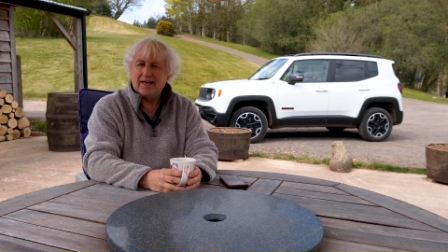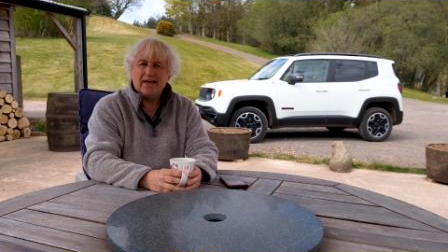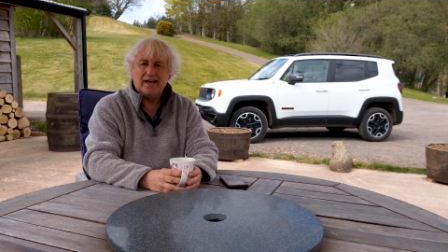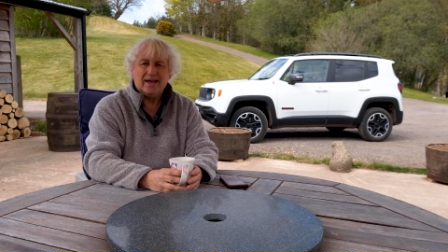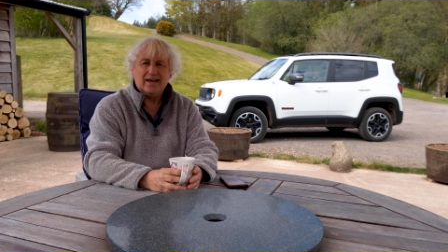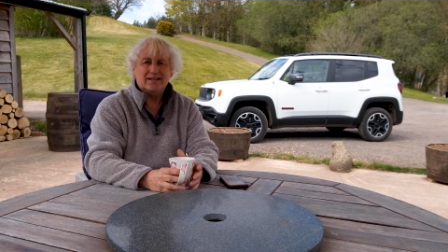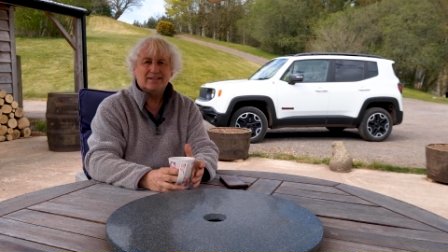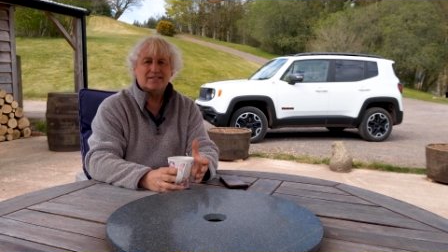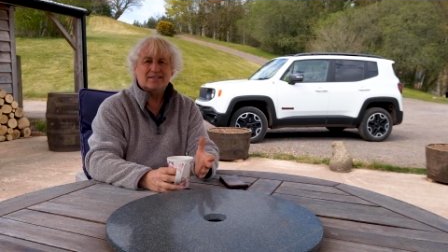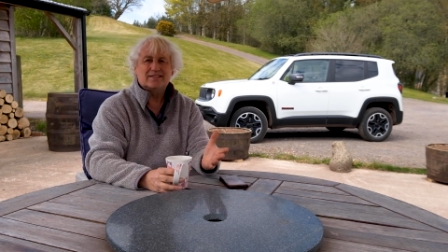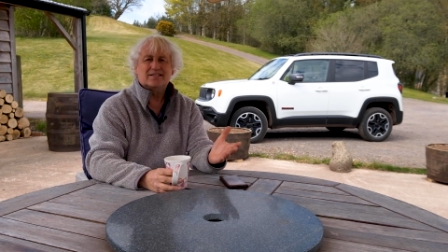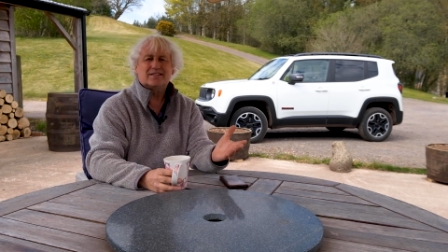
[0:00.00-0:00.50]

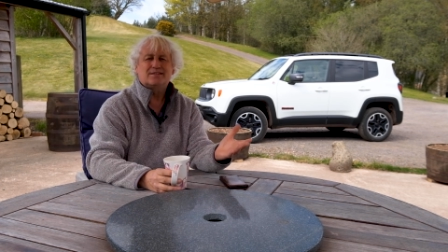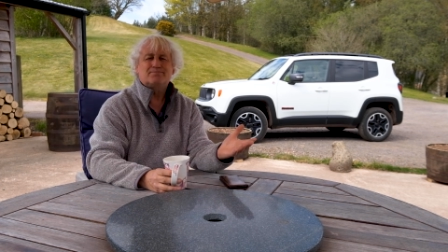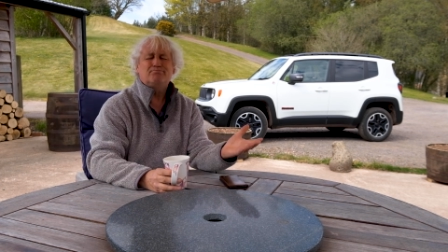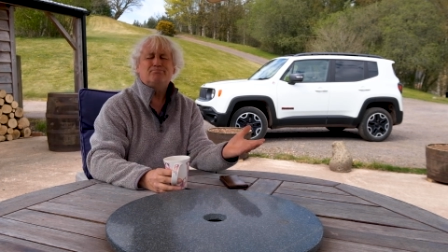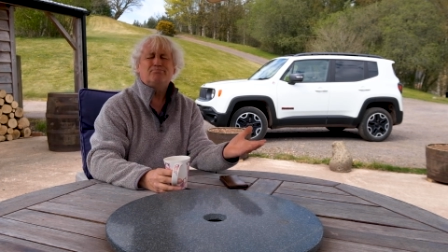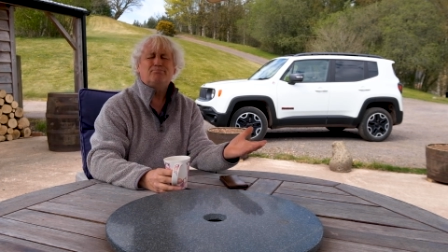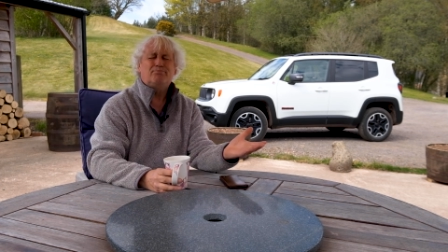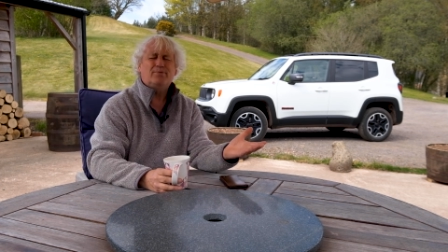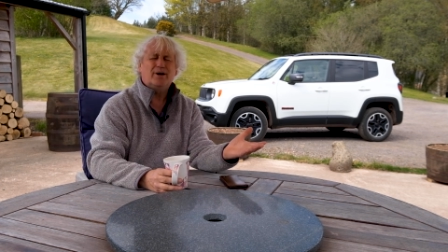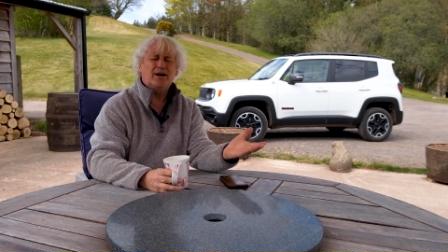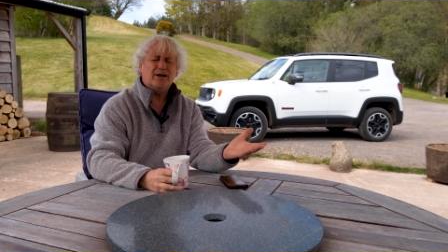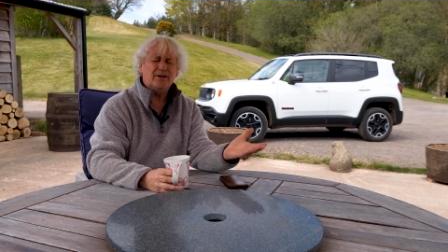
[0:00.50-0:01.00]
It's
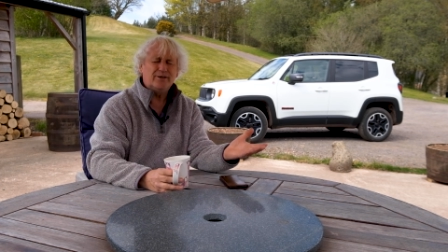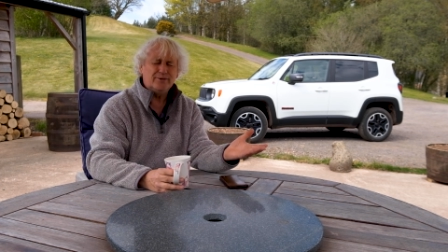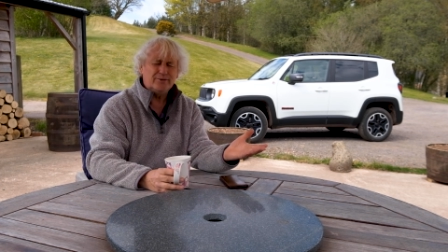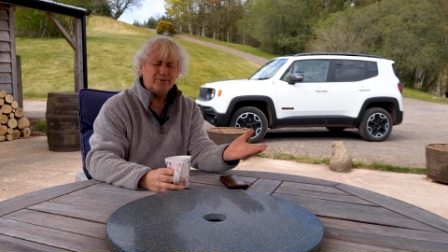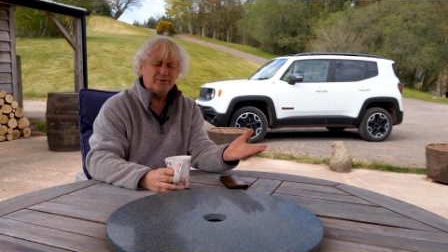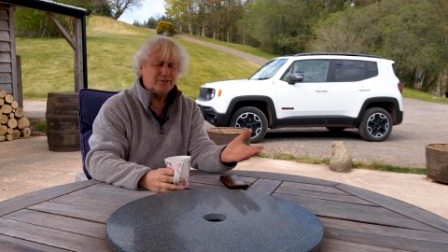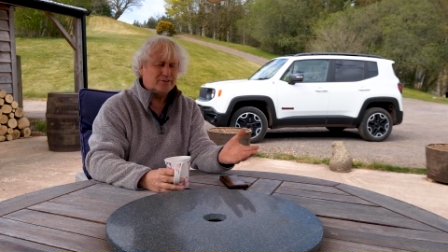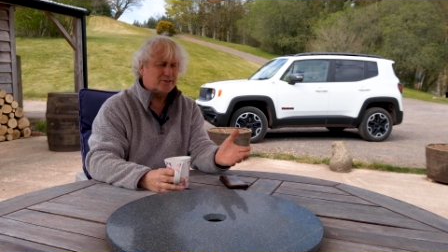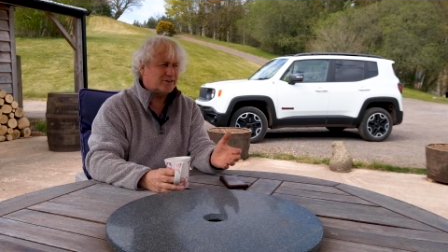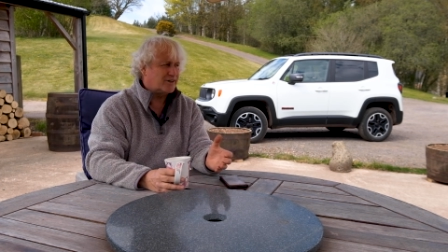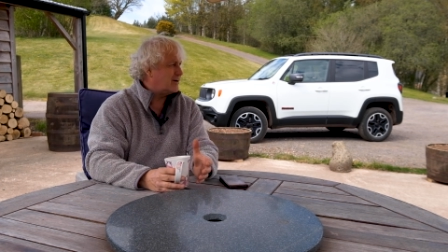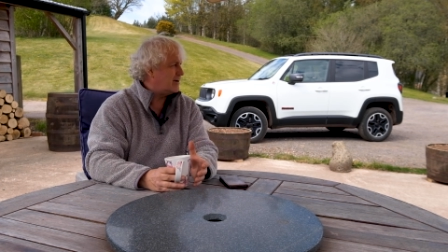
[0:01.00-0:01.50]

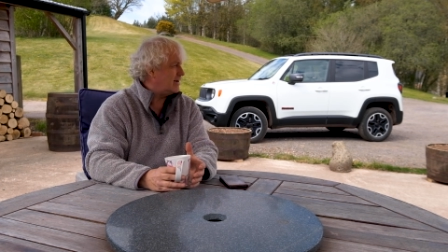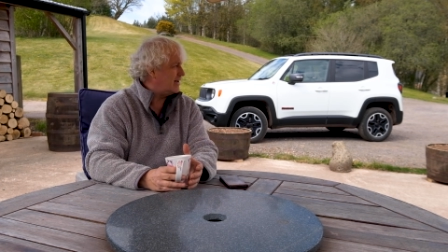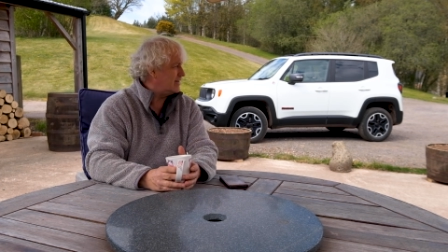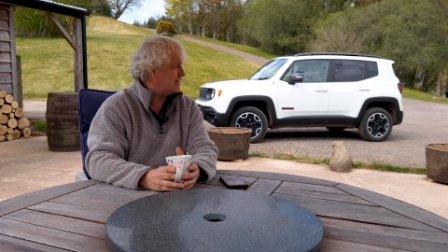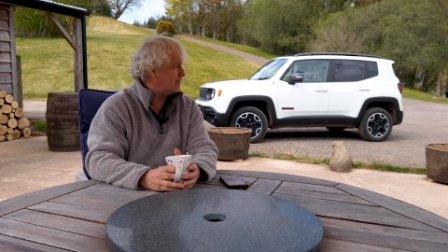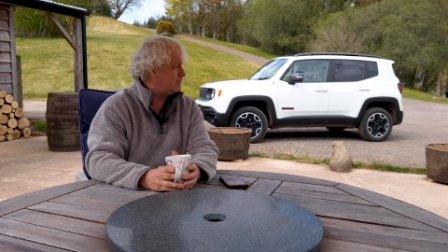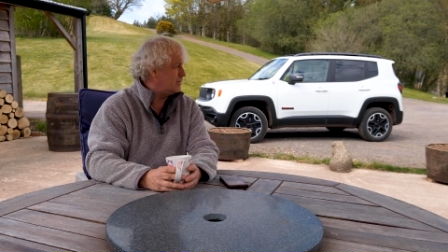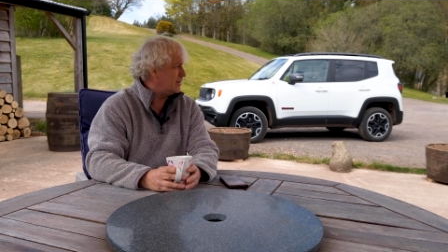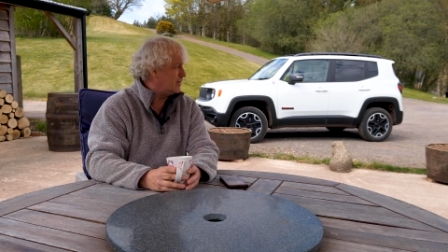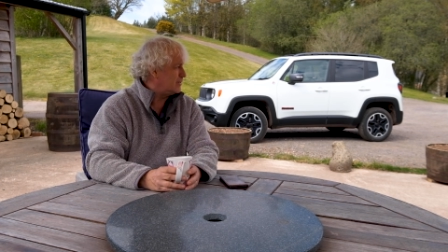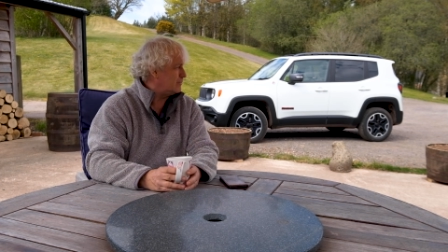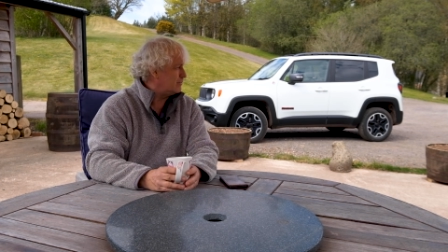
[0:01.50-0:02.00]
bone dry at
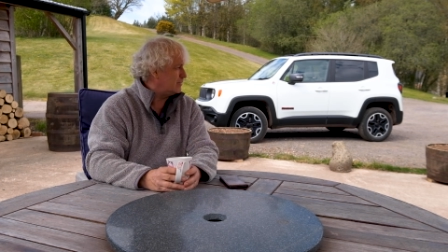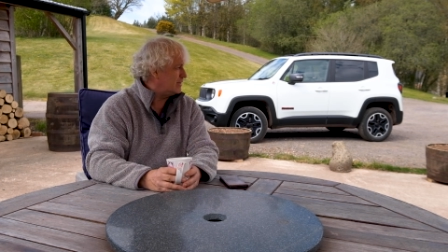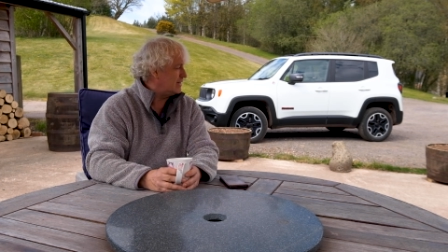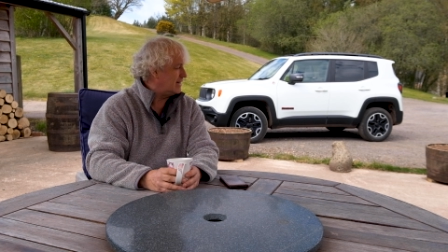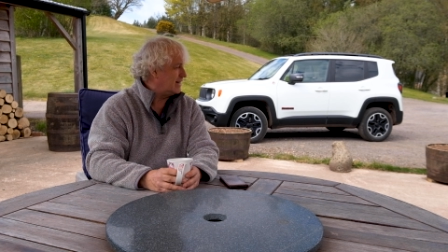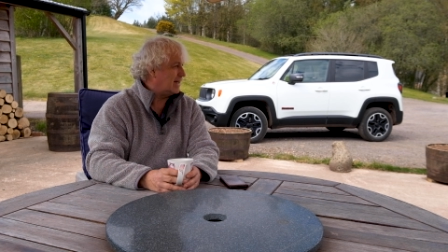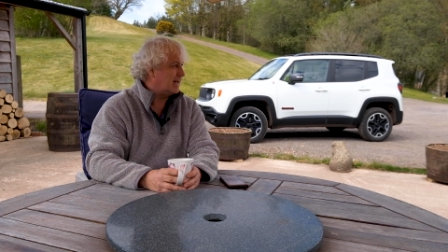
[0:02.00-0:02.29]
the moment,